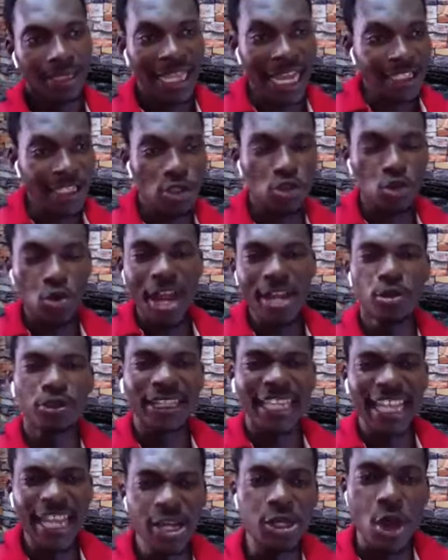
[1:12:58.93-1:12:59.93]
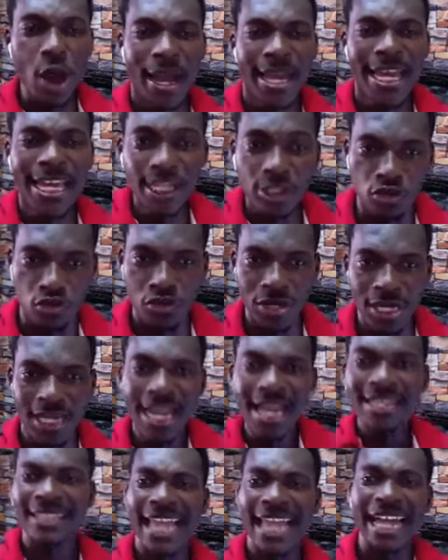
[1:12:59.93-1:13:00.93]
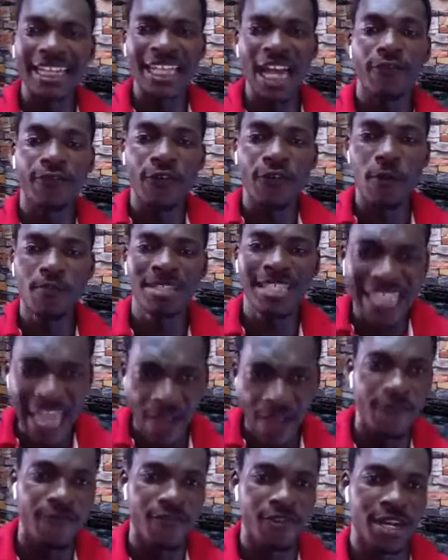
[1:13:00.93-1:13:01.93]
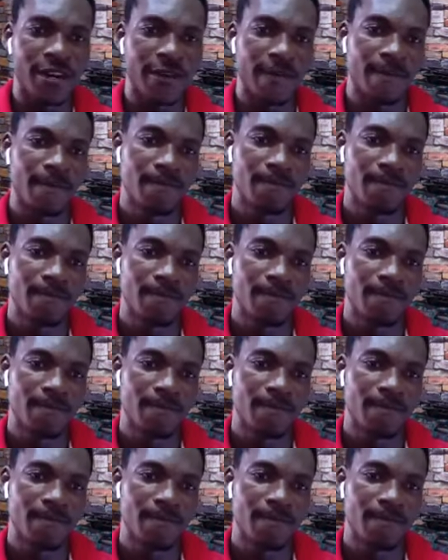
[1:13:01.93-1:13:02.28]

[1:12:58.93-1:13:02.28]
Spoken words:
That is why you think your history started from slavery.